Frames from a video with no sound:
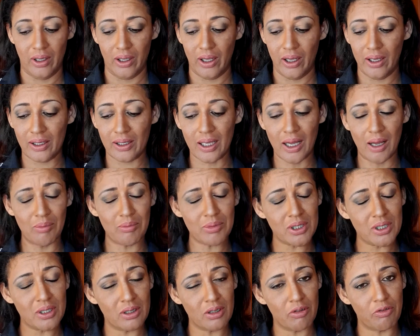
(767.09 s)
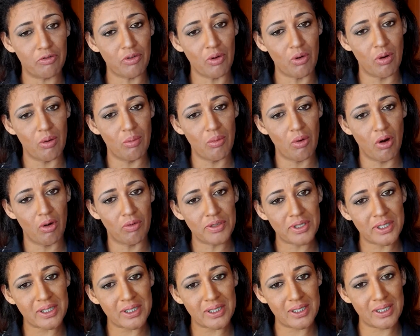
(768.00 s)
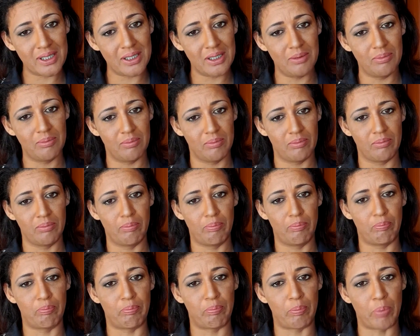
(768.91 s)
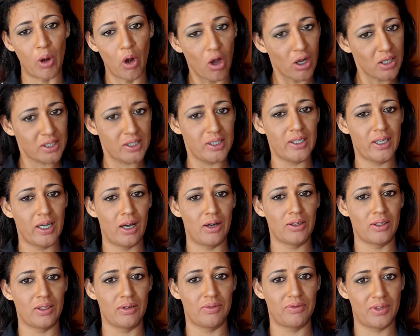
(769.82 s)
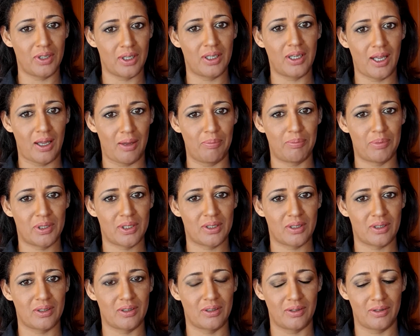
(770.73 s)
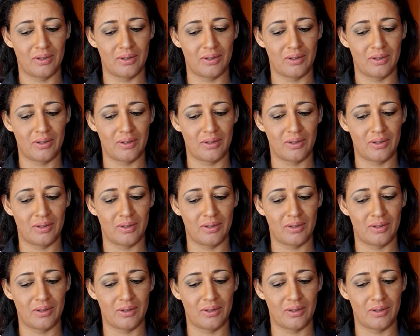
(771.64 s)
it comes in the form of steam blasting out of the taps.